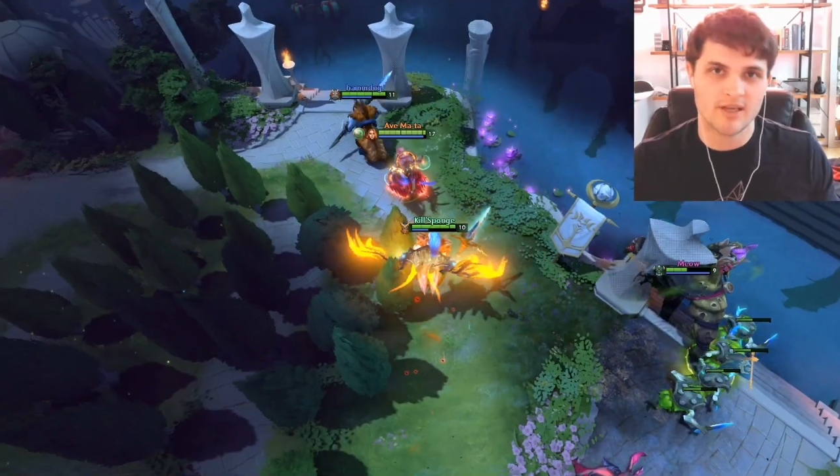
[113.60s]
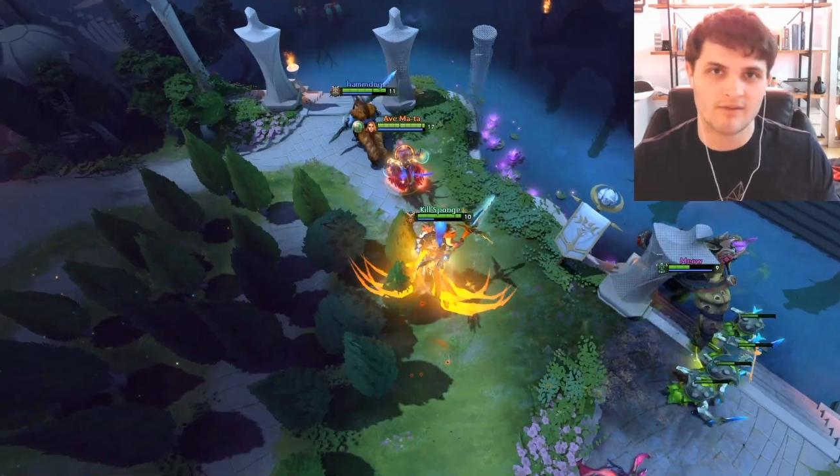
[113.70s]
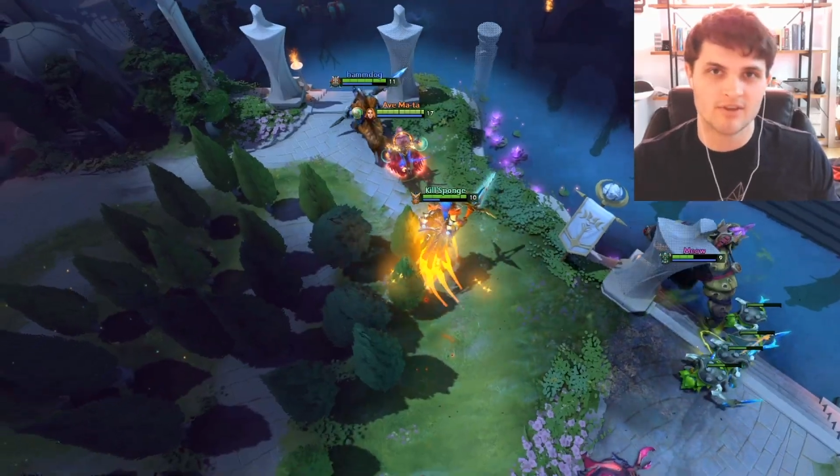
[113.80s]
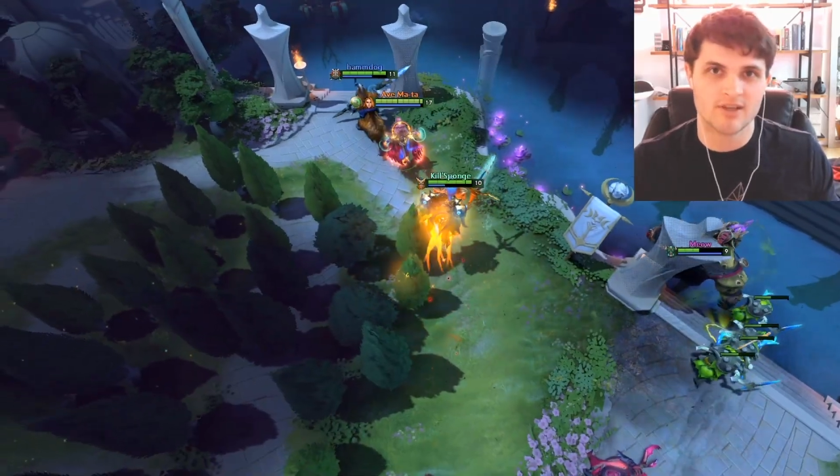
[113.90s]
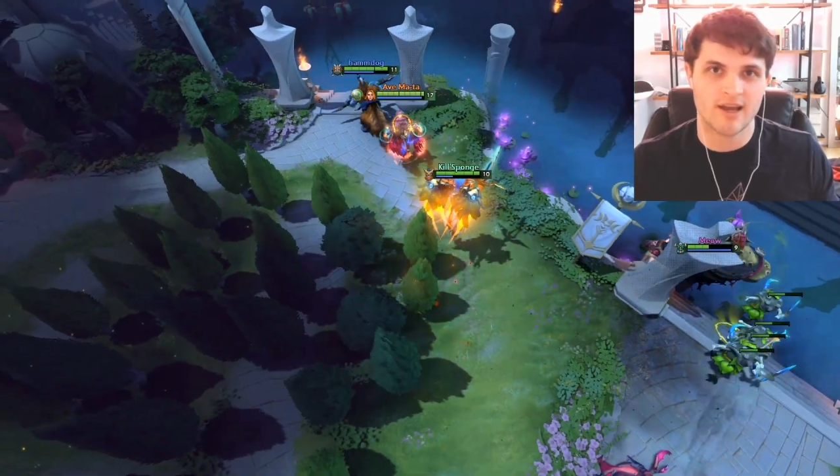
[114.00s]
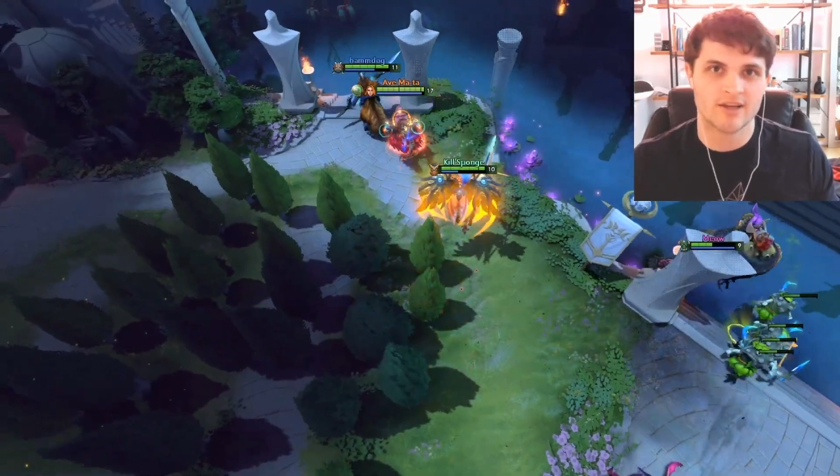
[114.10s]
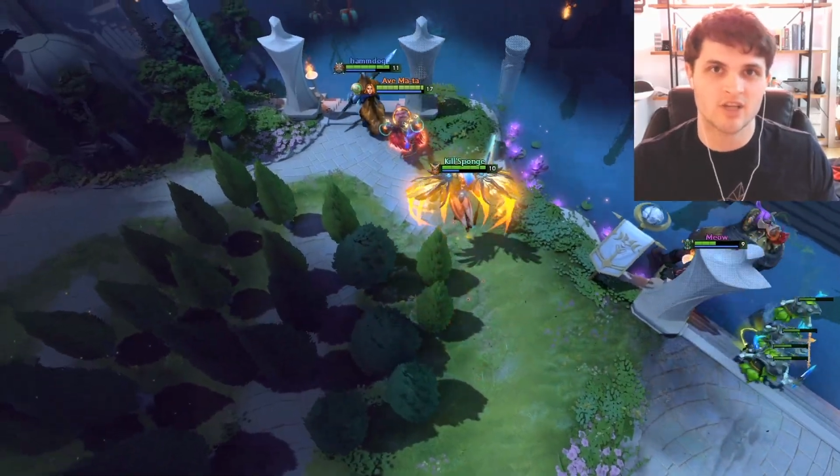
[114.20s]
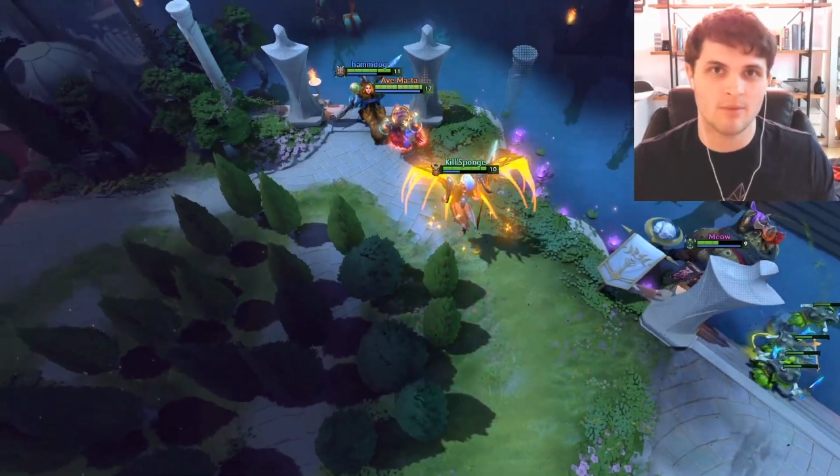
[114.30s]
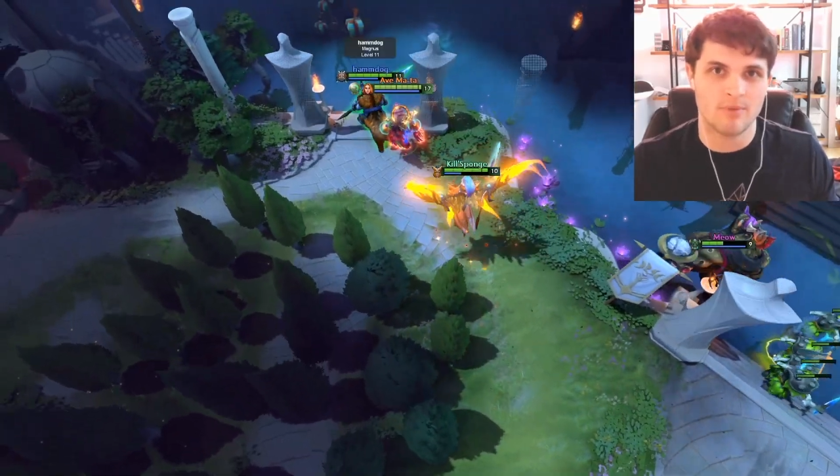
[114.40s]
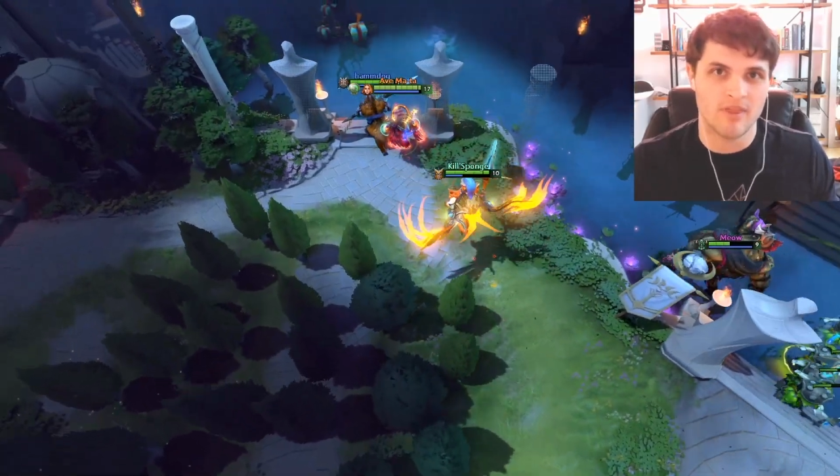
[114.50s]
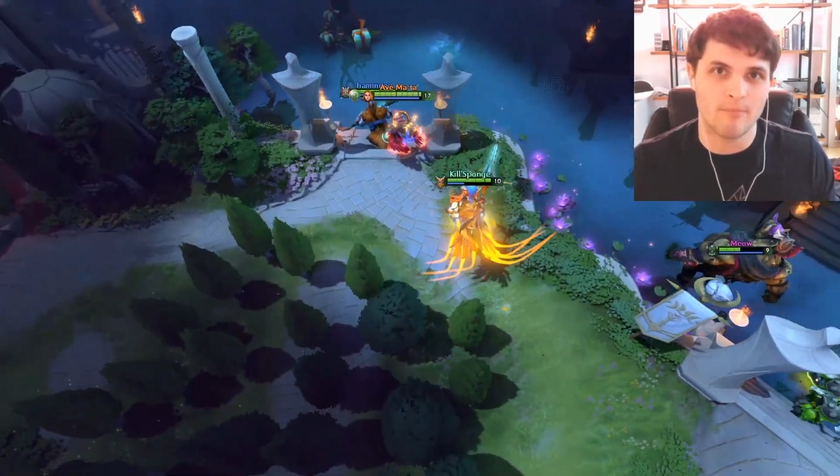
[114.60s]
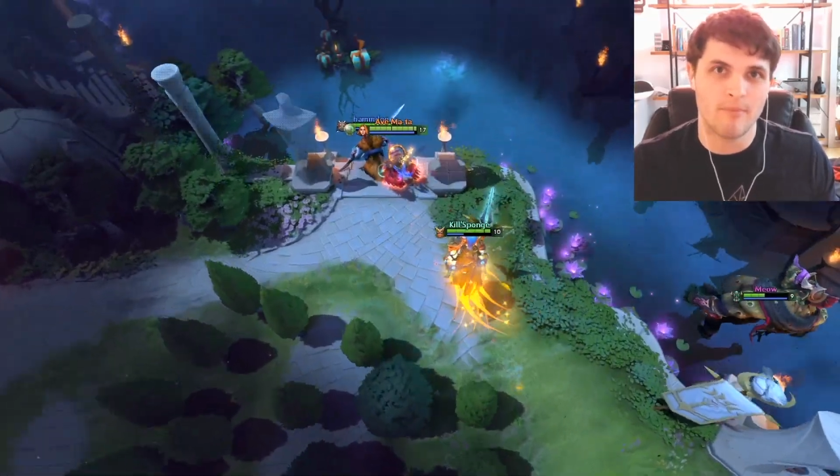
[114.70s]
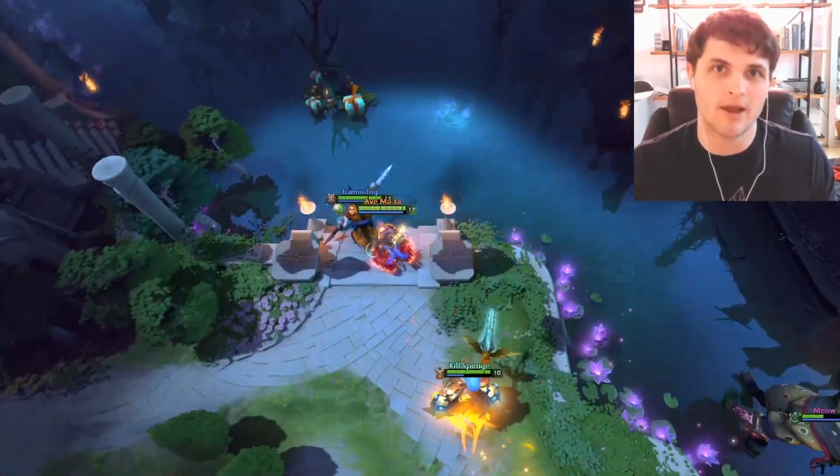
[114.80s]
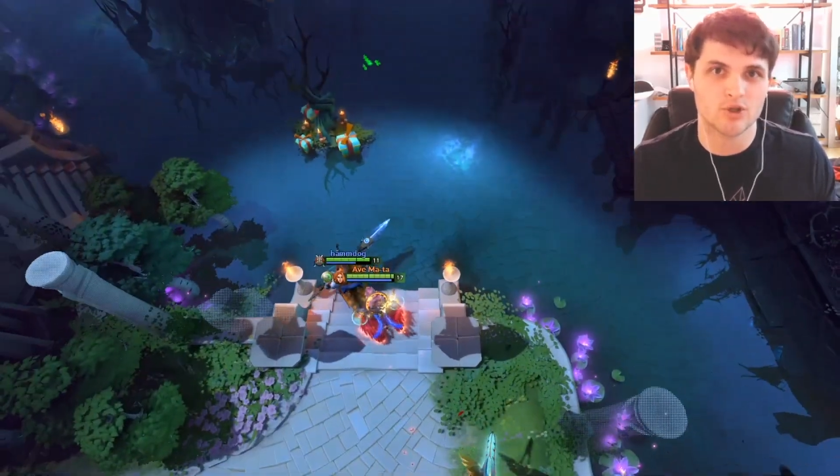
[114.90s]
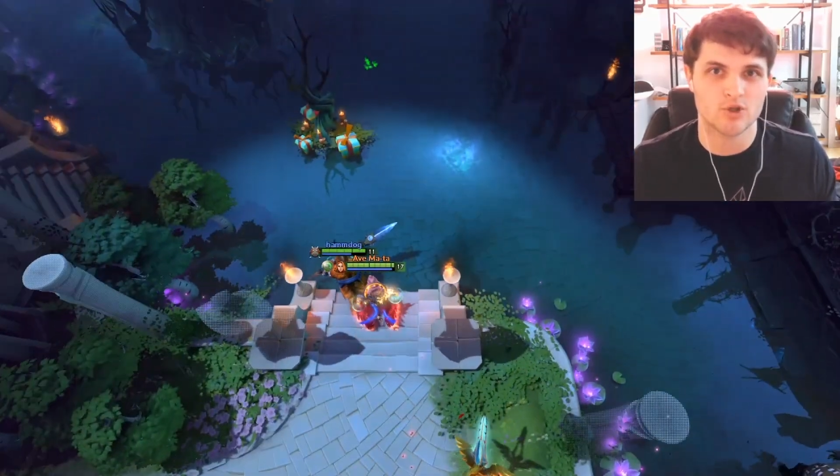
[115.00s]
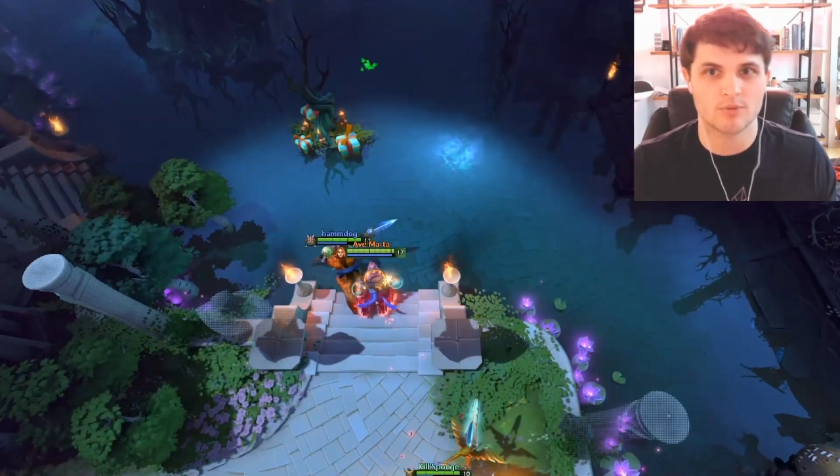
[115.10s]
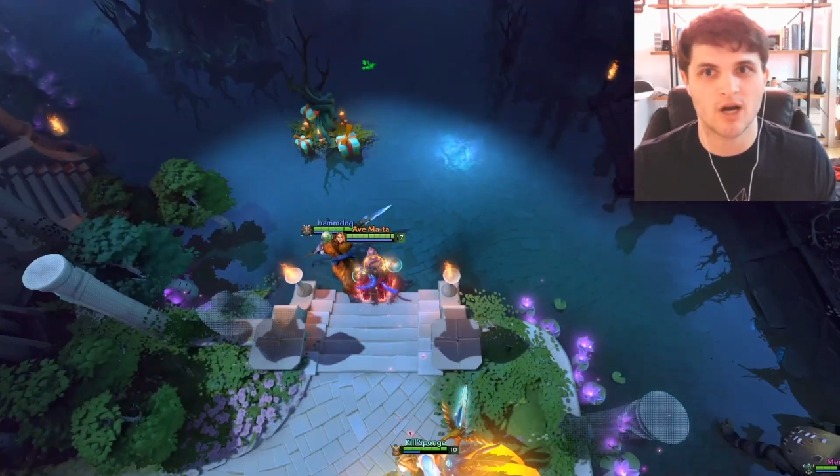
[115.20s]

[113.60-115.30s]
have the stacks up, and the Maelstrom